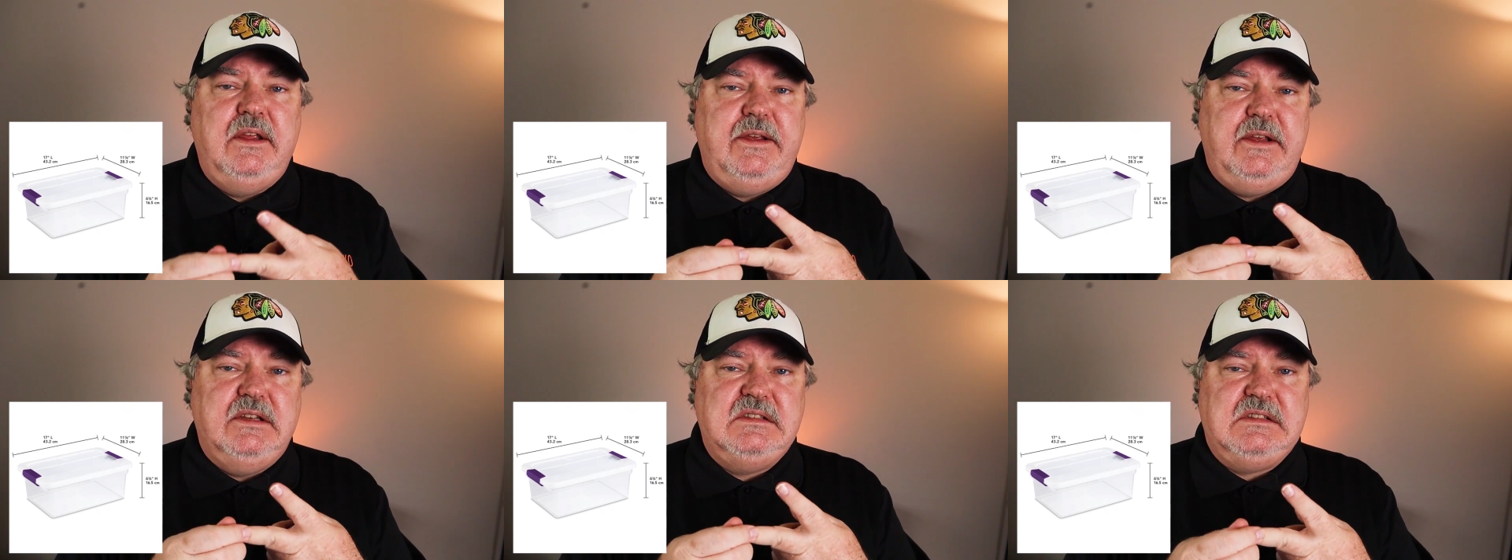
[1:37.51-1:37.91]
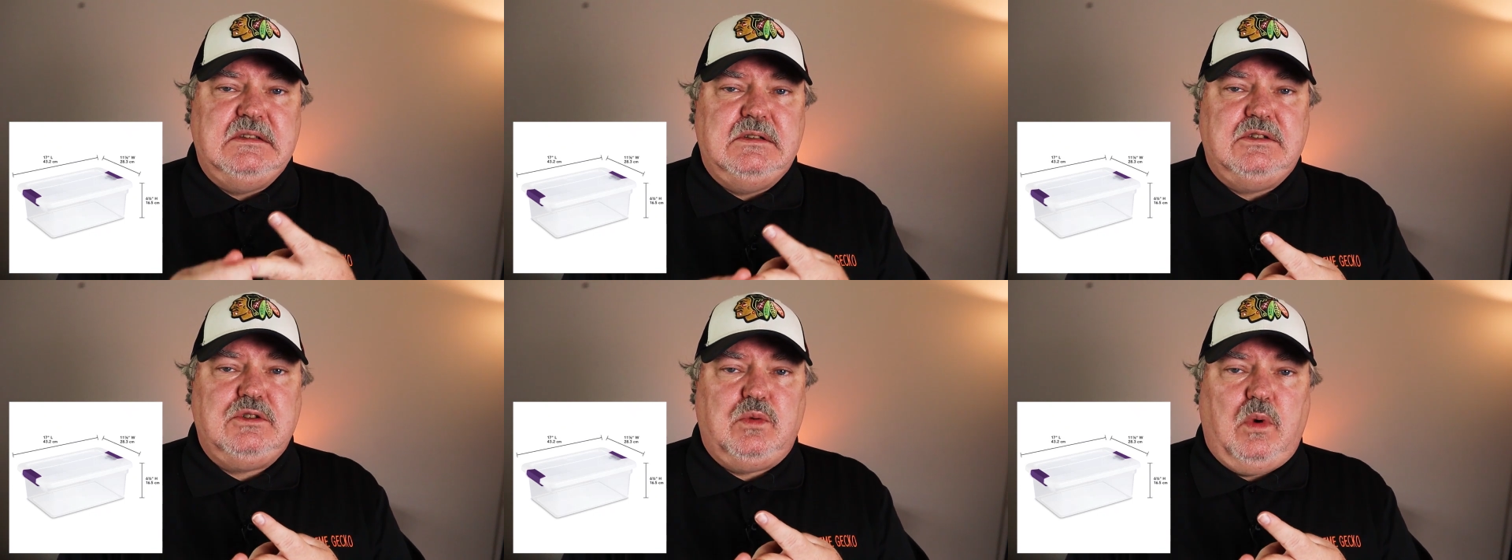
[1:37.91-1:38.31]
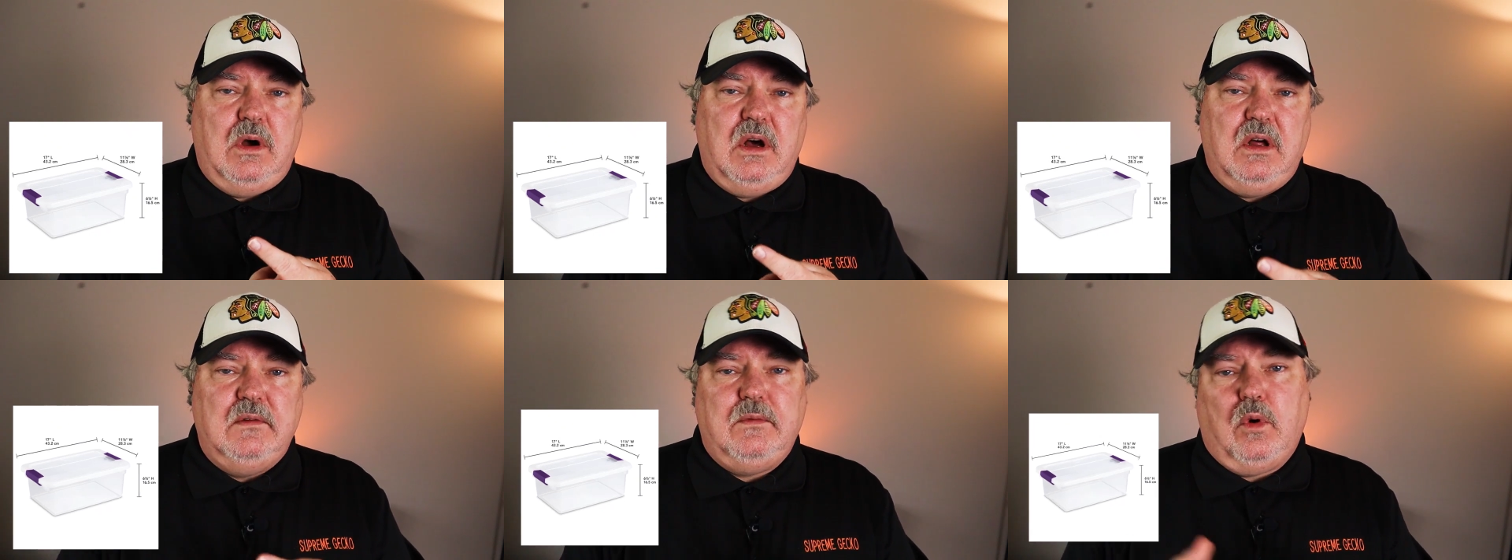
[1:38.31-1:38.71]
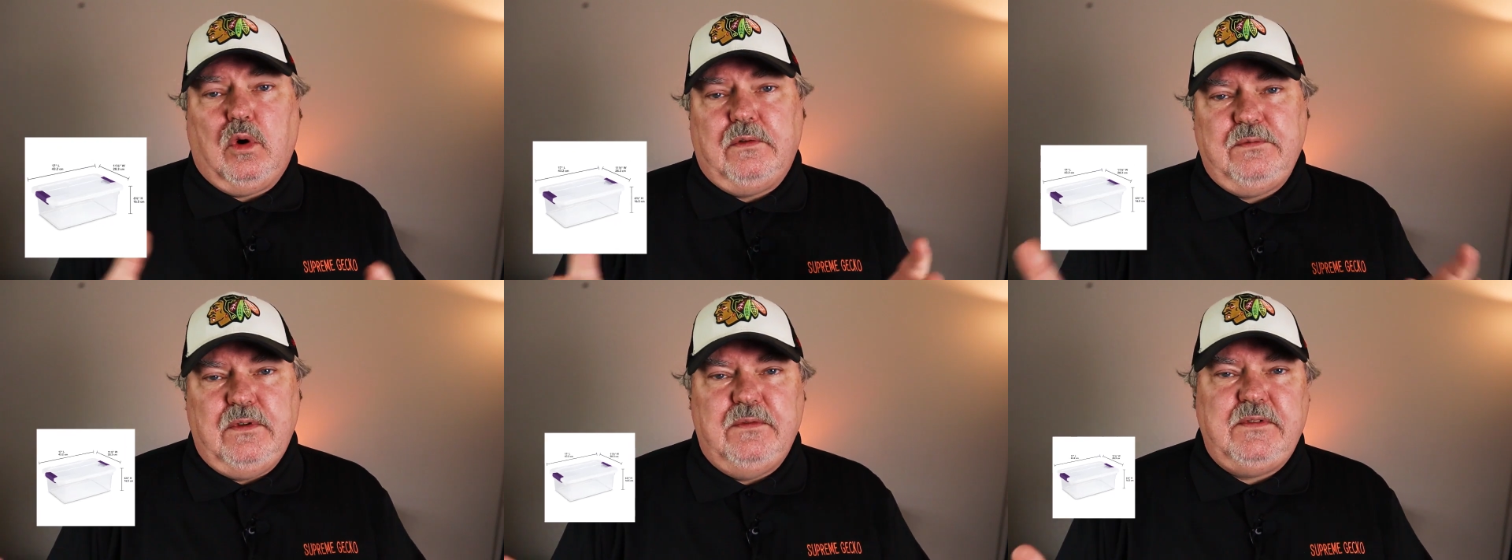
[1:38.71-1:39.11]
is the 12
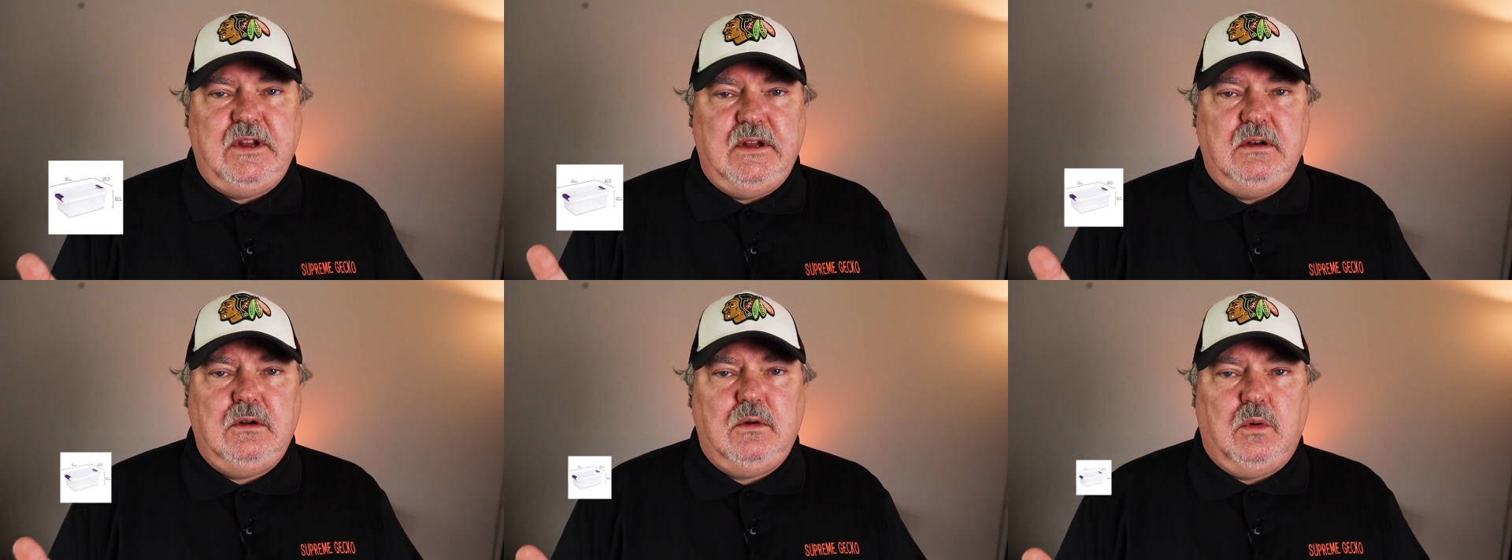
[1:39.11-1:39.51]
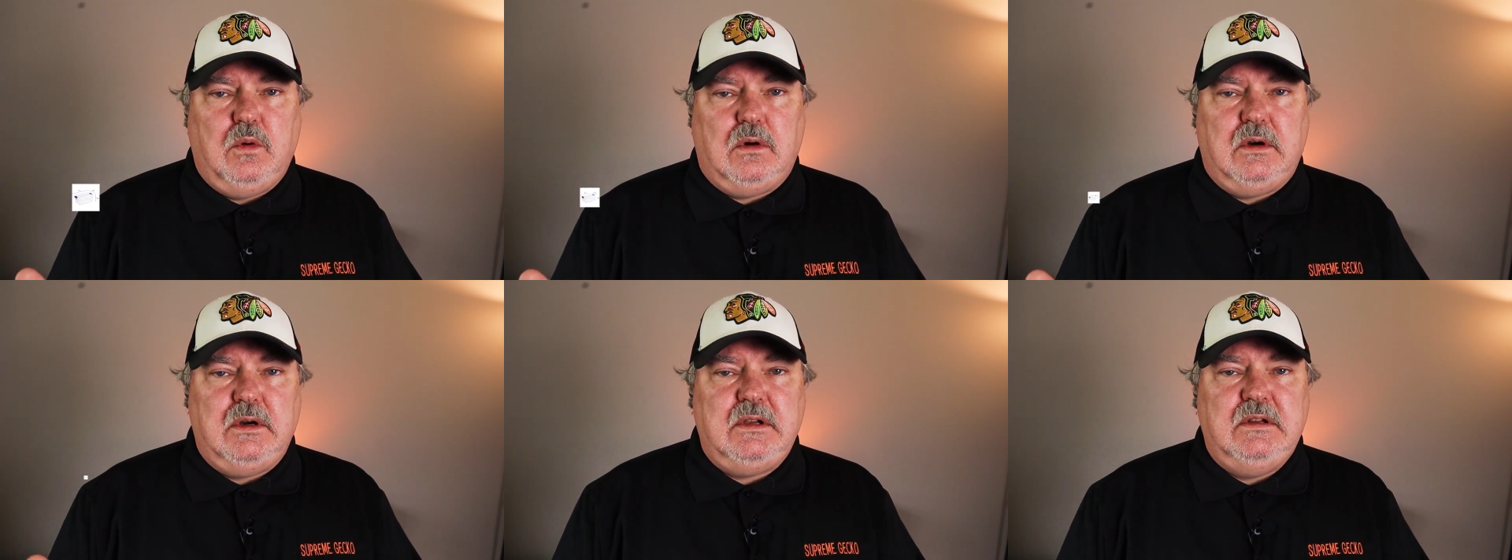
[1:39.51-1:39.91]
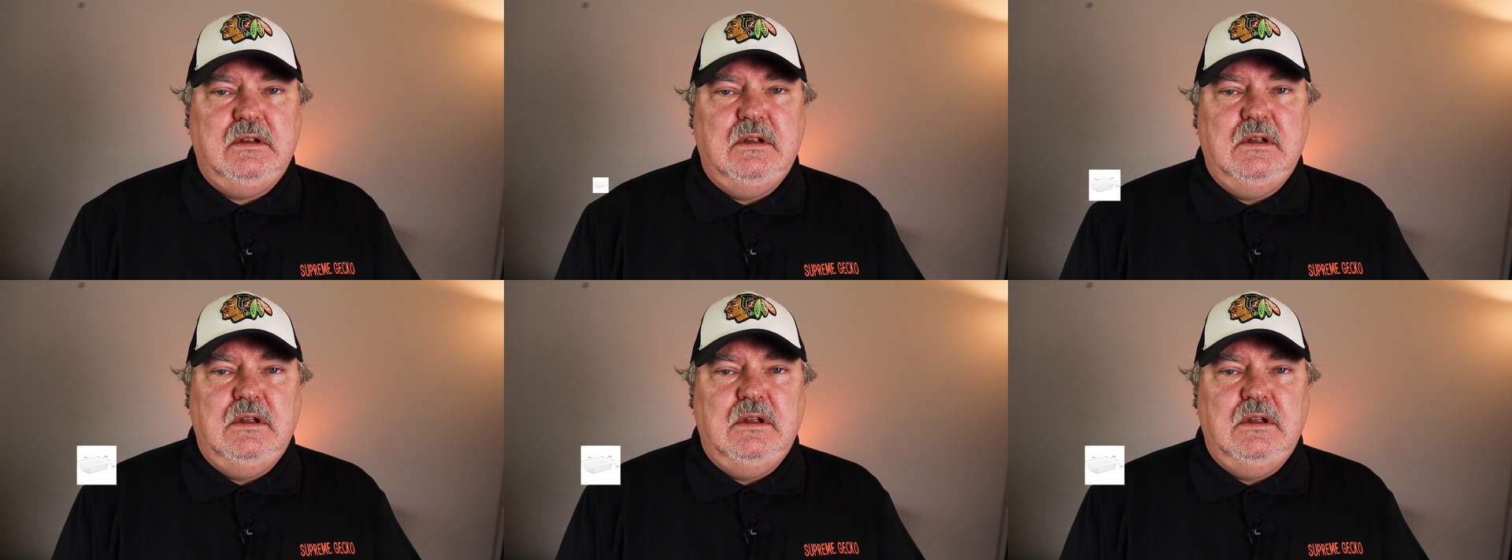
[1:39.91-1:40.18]
or 15 quart.